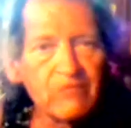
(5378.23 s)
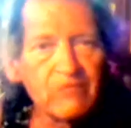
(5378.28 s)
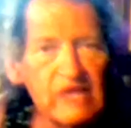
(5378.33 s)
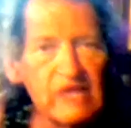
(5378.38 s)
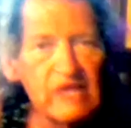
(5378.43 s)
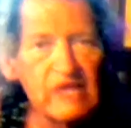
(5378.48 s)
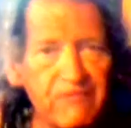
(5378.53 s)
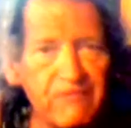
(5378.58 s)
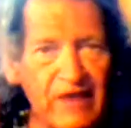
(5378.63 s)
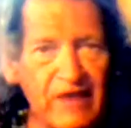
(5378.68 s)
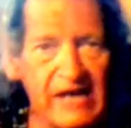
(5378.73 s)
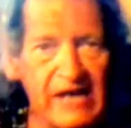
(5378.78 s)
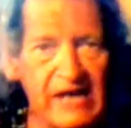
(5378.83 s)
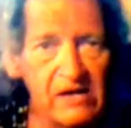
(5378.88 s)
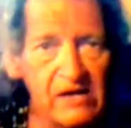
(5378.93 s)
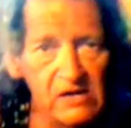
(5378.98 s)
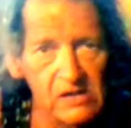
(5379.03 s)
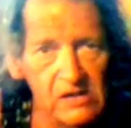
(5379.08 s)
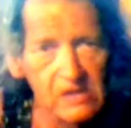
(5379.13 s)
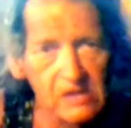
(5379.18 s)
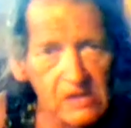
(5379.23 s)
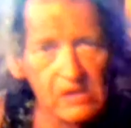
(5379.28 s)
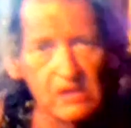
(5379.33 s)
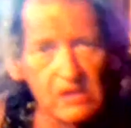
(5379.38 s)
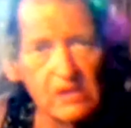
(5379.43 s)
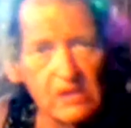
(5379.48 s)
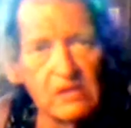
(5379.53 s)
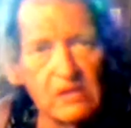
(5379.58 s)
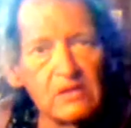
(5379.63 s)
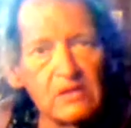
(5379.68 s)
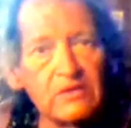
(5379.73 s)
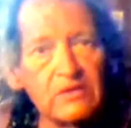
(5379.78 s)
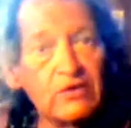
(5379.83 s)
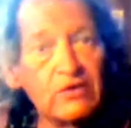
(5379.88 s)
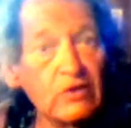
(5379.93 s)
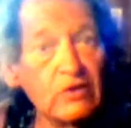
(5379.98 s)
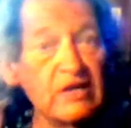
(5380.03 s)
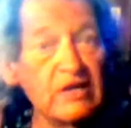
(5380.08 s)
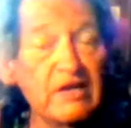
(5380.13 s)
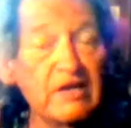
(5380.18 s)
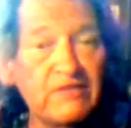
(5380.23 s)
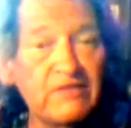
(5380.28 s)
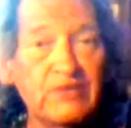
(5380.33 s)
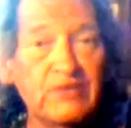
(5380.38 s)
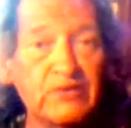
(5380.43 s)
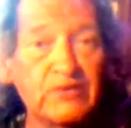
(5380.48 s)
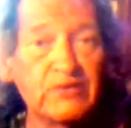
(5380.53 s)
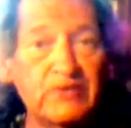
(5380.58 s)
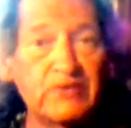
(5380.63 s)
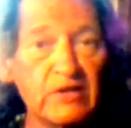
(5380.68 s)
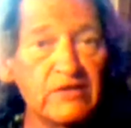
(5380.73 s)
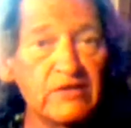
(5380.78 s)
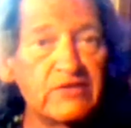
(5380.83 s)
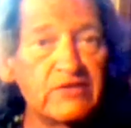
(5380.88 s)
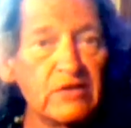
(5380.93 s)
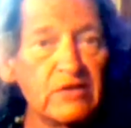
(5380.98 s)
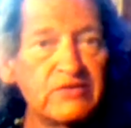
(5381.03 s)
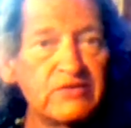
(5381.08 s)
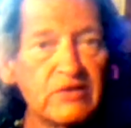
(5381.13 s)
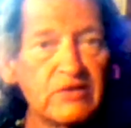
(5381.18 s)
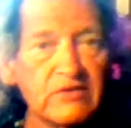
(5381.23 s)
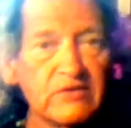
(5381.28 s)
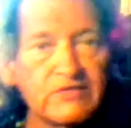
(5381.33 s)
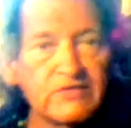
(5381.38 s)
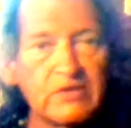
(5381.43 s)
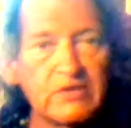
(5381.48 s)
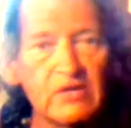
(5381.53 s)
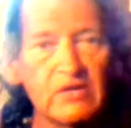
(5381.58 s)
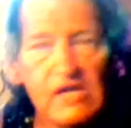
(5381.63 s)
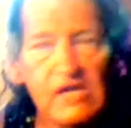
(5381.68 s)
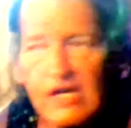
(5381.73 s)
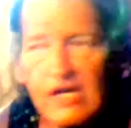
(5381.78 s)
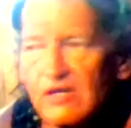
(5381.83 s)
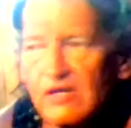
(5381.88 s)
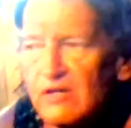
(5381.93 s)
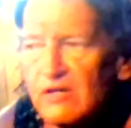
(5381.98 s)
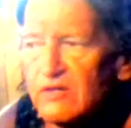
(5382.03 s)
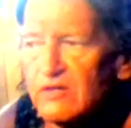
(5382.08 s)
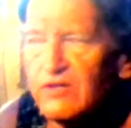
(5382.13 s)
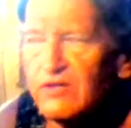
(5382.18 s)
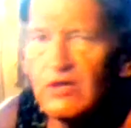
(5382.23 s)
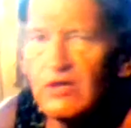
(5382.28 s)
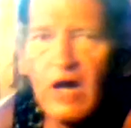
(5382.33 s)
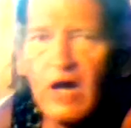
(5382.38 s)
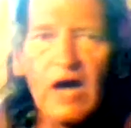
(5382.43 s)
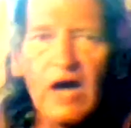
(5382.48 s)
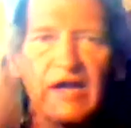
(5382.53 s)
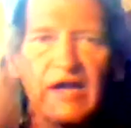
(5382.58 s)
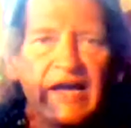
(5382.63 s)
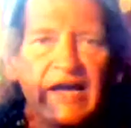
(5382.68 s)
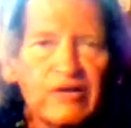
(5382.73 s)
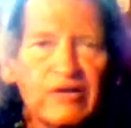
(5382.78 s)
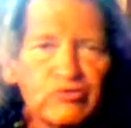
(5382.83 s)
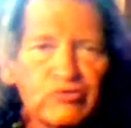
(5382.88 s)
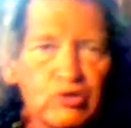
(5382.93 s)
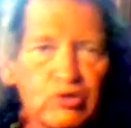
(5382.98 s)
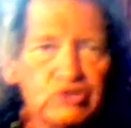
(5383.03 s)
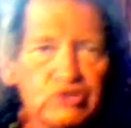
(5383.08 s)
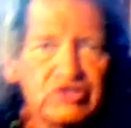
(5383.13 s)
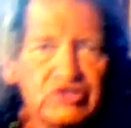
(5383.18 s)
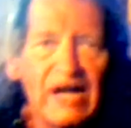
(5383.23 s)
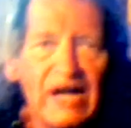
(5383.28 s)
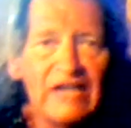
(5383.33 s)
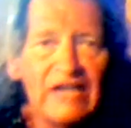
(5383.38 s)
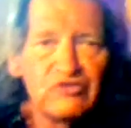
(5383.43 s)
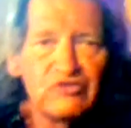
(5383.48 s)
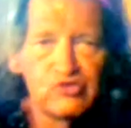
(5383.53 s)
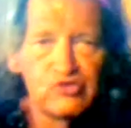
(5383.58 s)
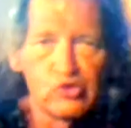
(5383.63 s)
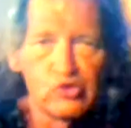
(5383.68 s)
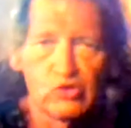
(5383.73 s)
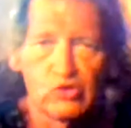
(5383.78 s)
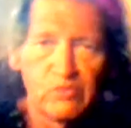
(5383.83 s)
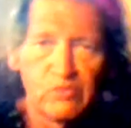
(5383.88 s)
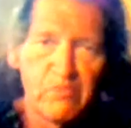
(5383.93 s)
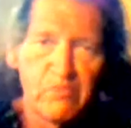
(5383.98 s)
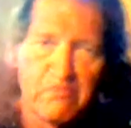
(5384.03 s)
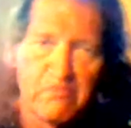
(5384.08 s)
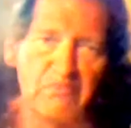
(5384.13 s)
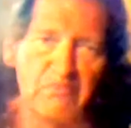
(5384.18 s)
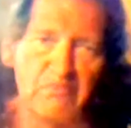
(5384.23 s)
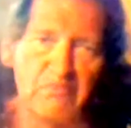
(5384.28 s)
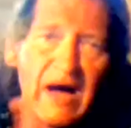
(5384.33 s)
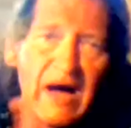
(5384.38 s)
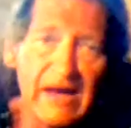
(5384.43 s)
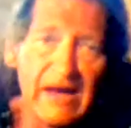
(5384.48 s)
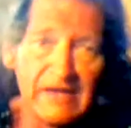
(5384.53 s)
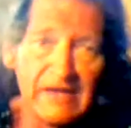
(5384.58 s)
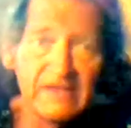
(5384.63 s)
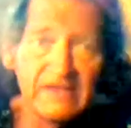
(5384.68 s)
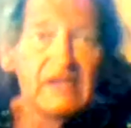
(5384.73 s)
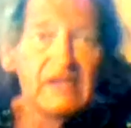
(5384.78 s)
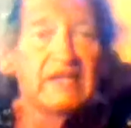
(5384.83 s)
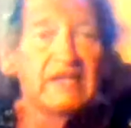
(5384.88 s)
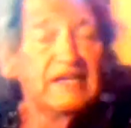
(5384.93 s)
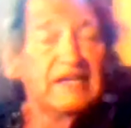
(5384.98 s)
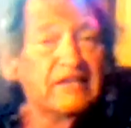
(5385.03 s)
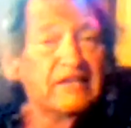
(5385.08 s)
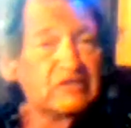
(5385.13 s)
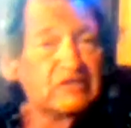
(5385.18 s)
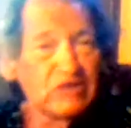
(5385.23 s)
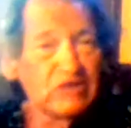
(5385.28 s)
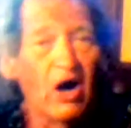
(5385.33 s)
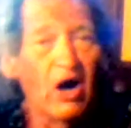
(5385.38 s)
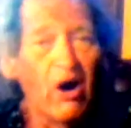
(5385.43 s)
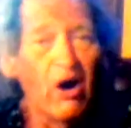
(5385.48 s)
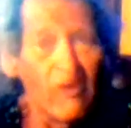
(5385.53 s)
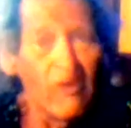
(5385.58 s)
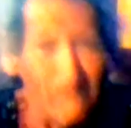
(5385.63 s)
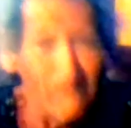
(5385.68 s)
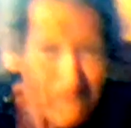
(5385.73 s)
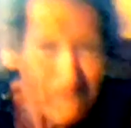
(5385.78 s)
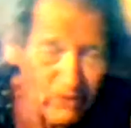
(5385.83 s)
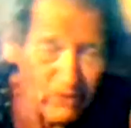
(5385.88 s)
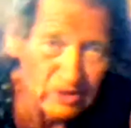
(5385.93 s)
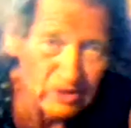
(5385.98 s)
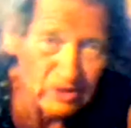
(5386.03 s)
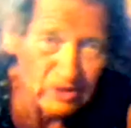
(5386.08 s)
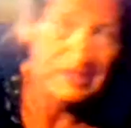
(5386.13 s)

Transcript: Avail to, to, to, to, to, to, to not exercise your mind in its all full its